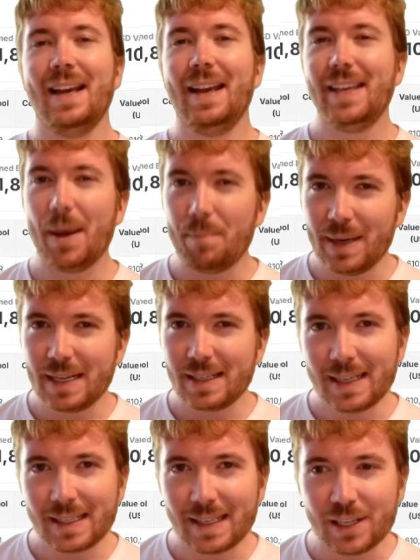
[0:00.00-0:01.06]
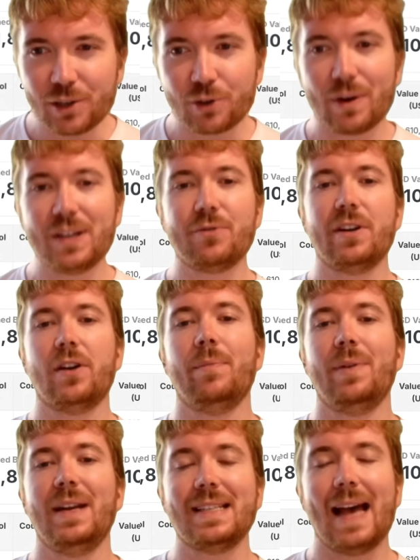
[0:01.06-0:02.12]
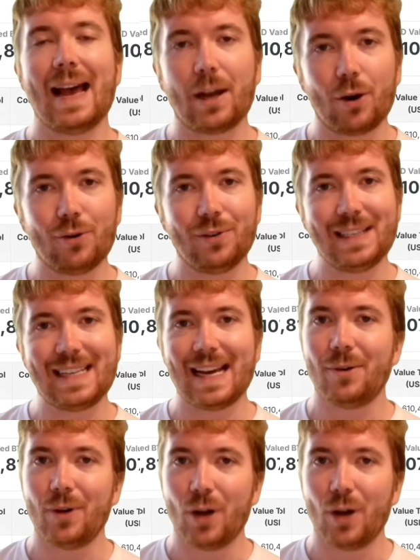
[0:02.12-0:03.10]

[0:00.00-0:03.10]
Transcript: yet BTC Treasury companies are currently down